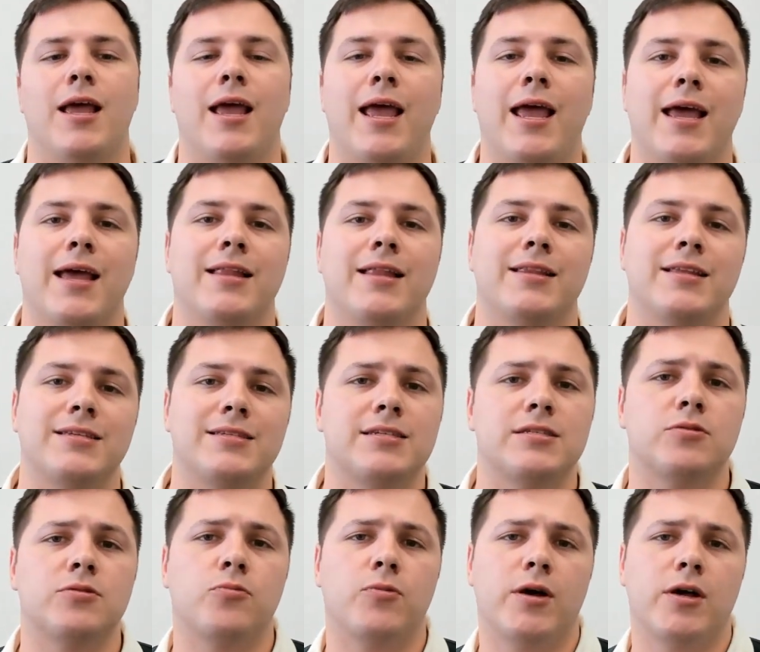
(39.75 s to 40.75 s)
and this is
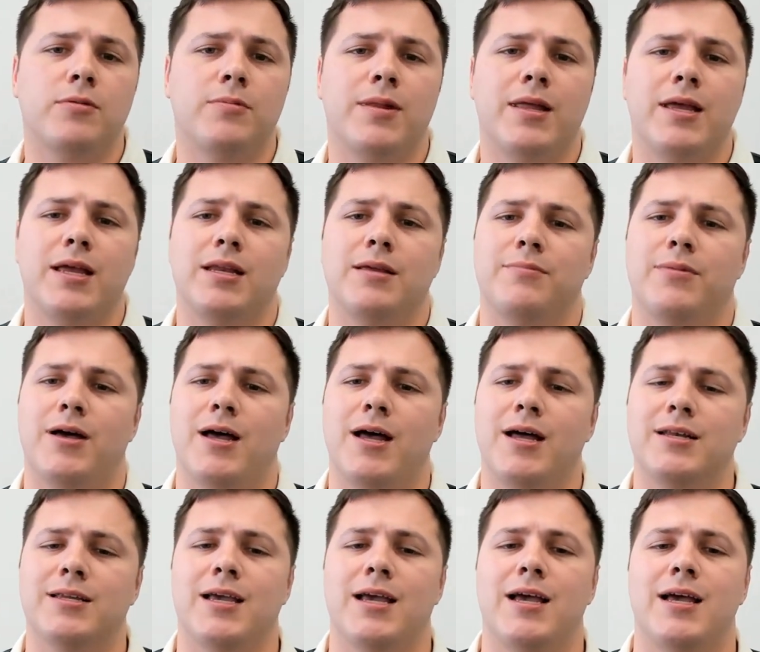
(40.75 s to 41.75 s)
the Wealth Planning
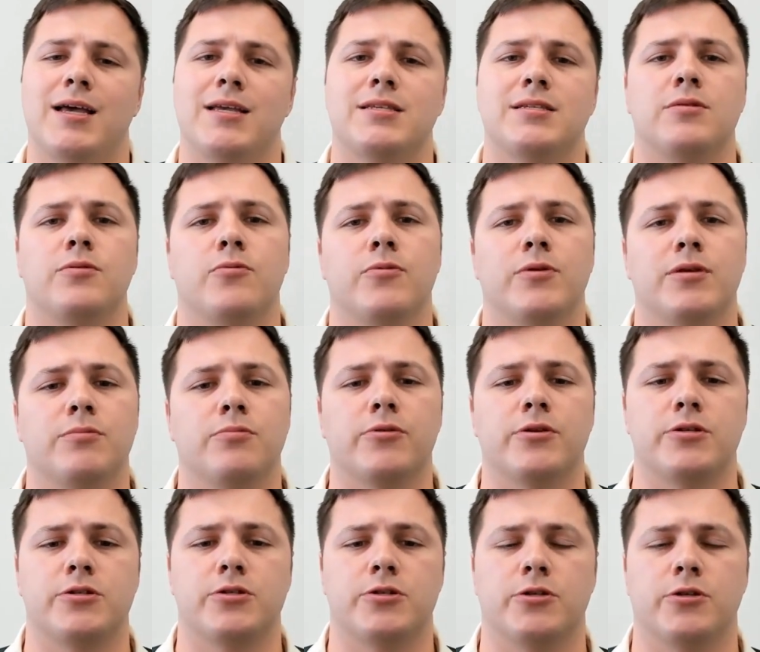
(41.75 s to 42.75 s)
Podcast with
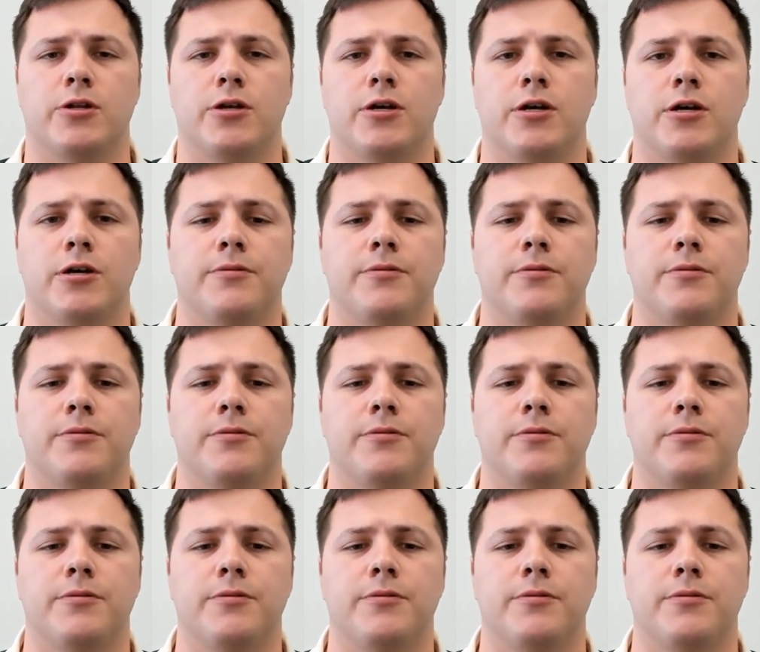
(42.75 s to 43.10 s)
Brister Law.